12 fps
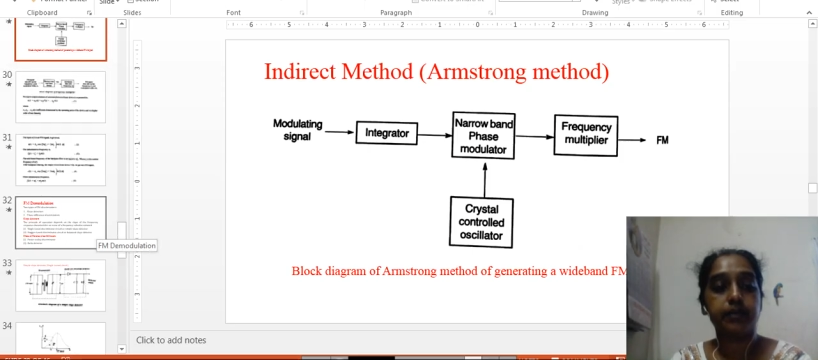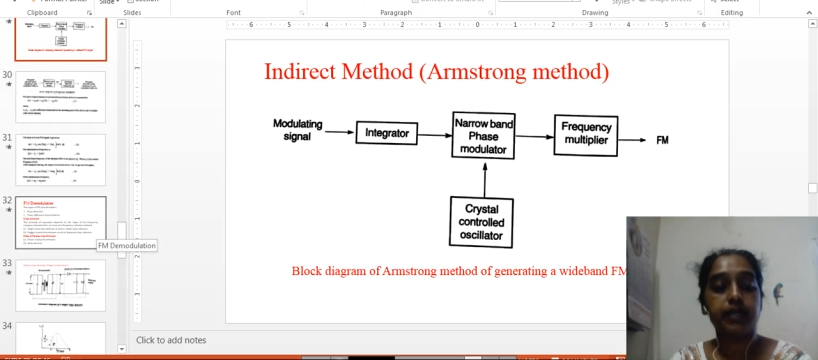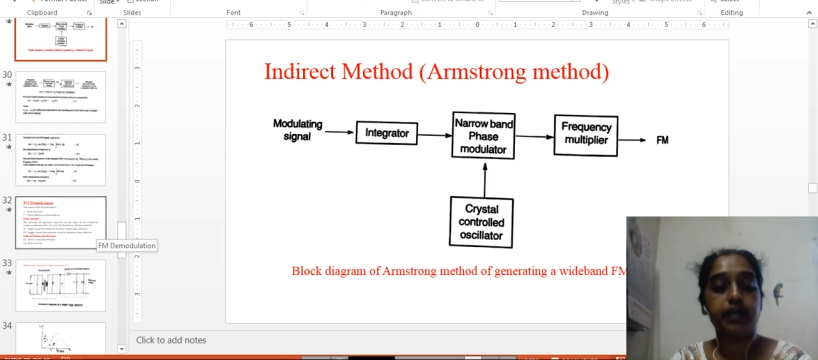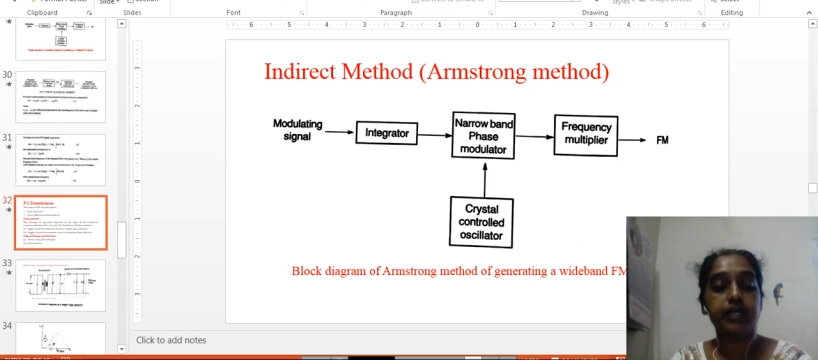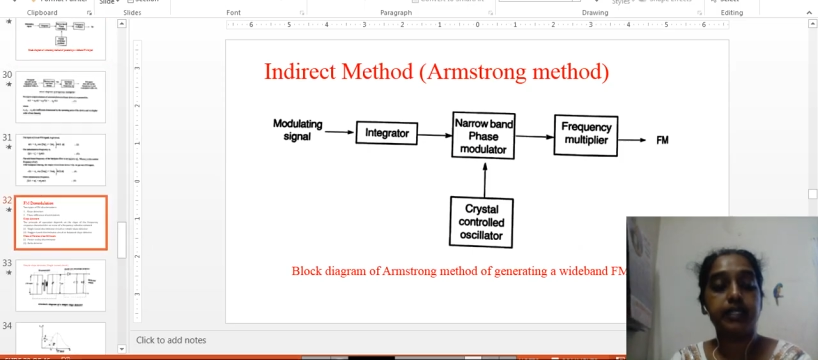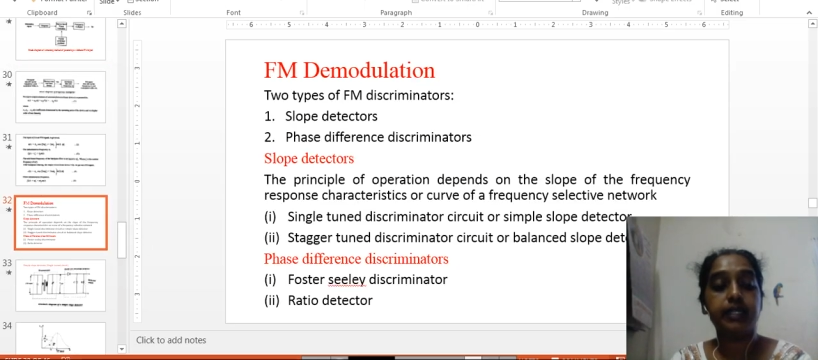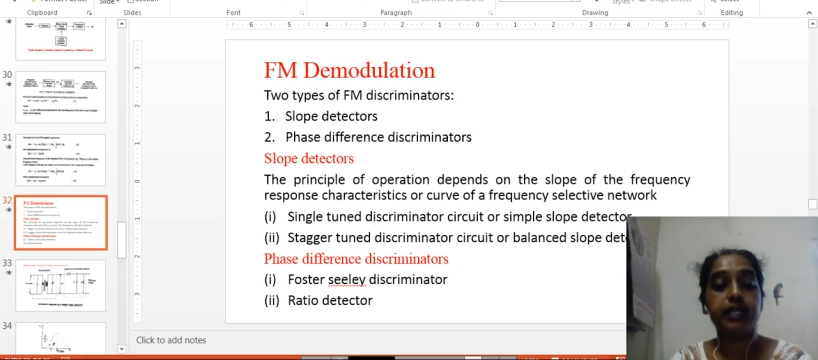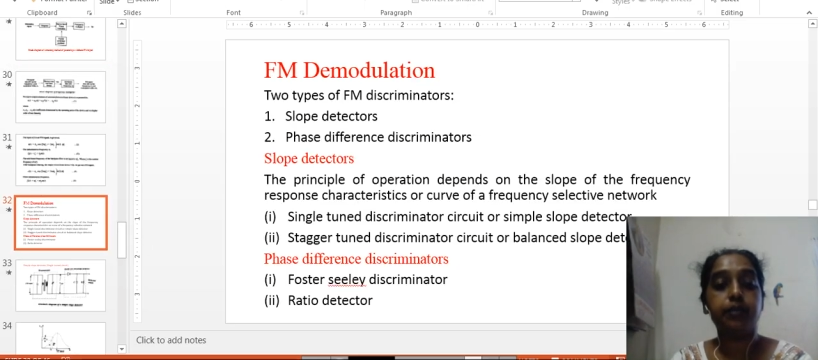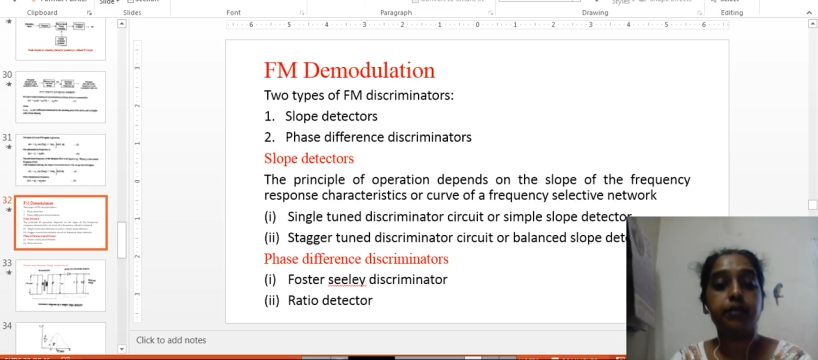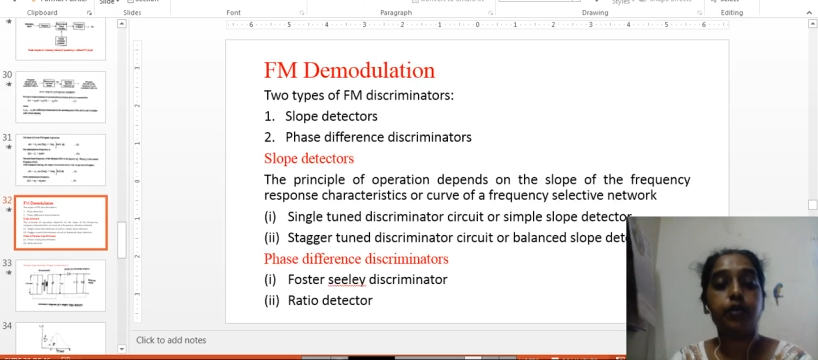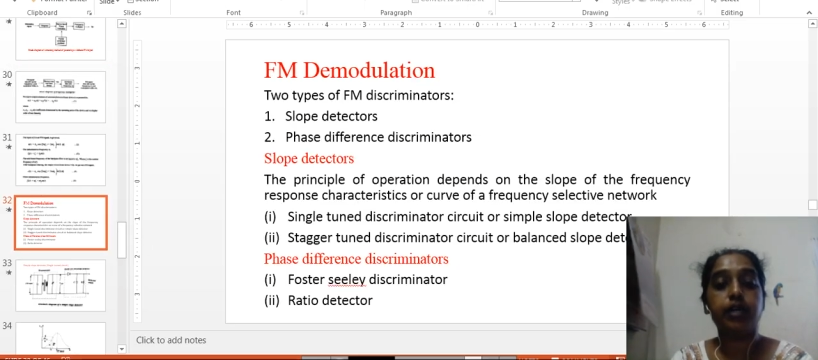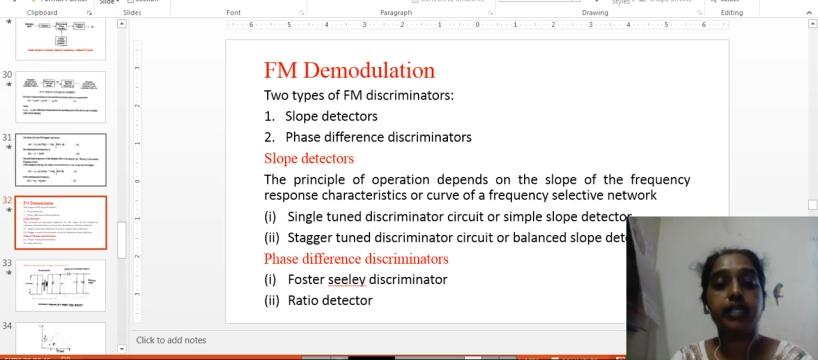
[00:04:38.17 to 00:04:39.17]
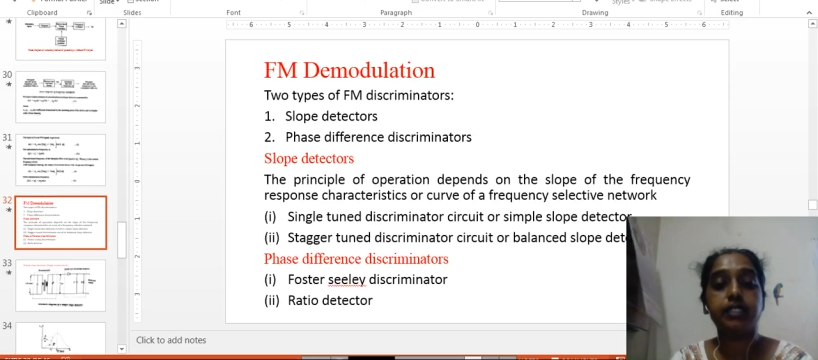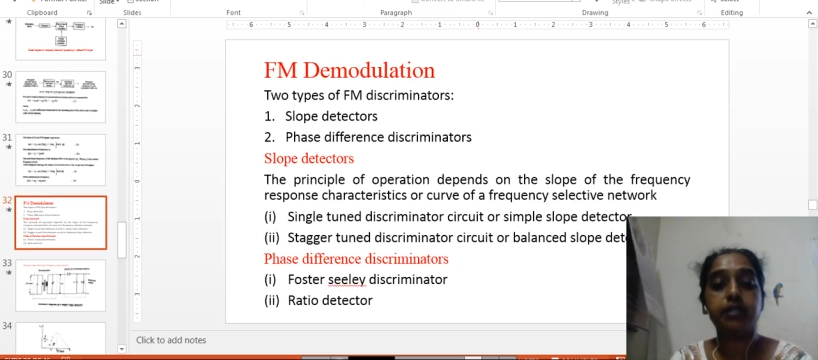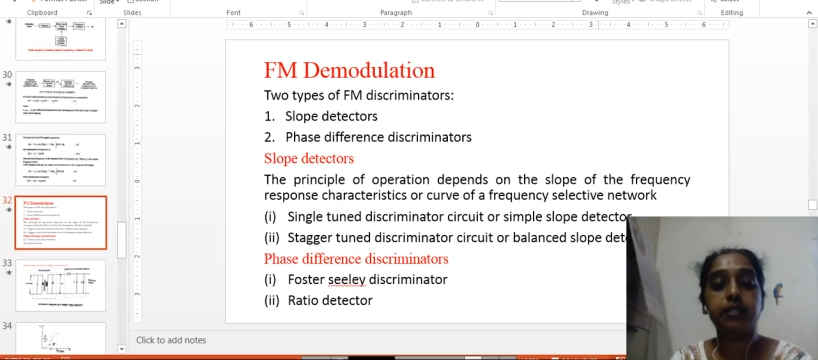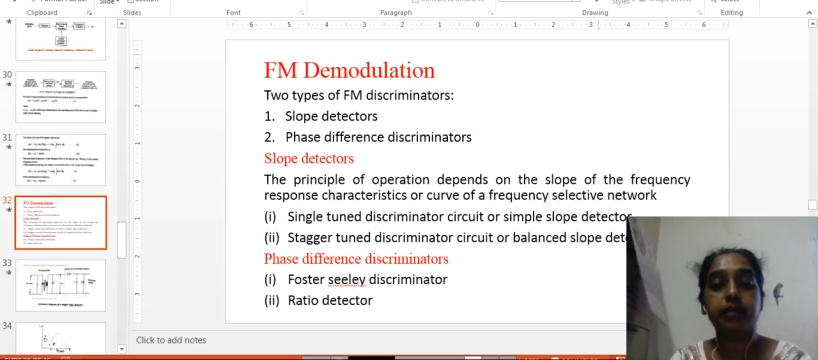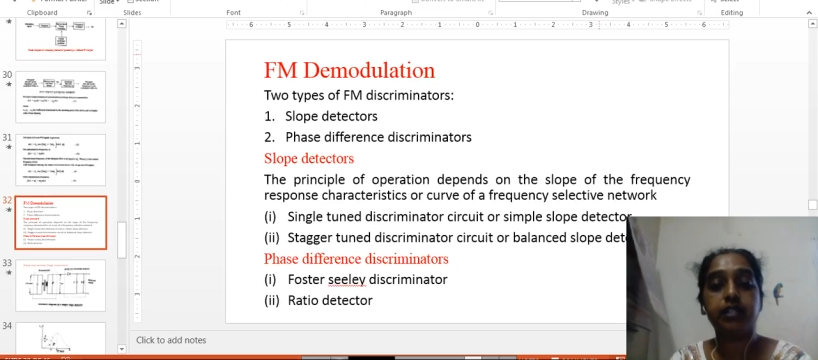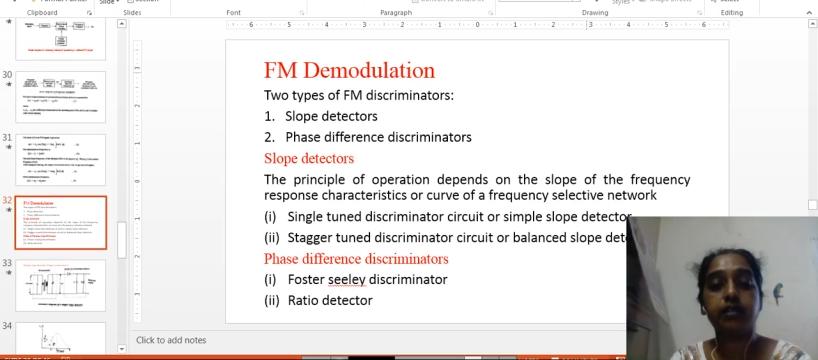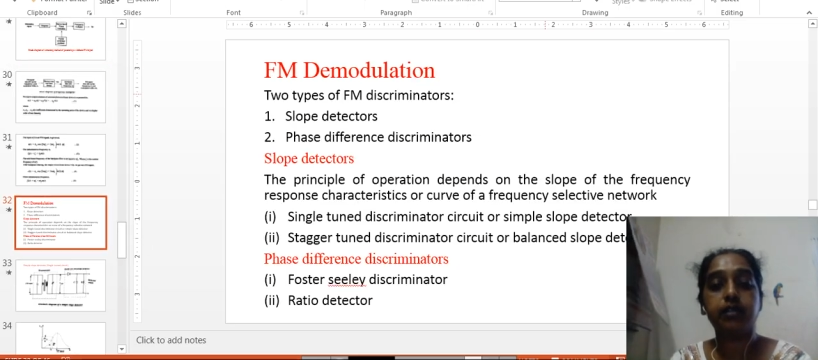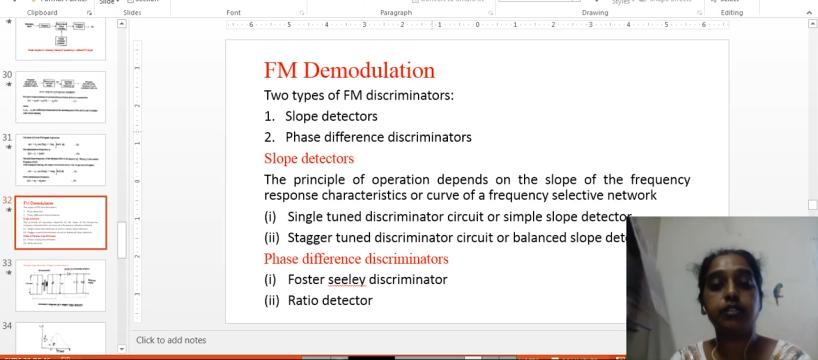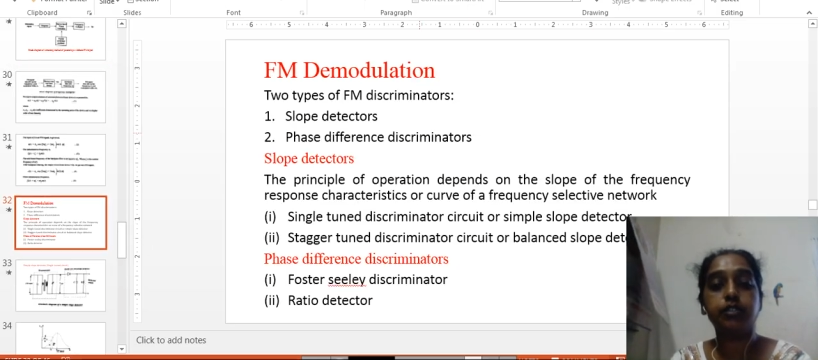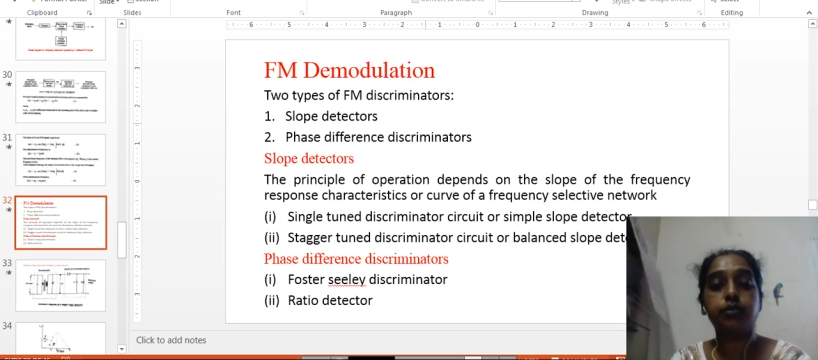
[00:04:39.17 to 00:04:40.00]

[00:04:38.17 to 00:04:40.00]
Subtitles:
In the demodulation methods,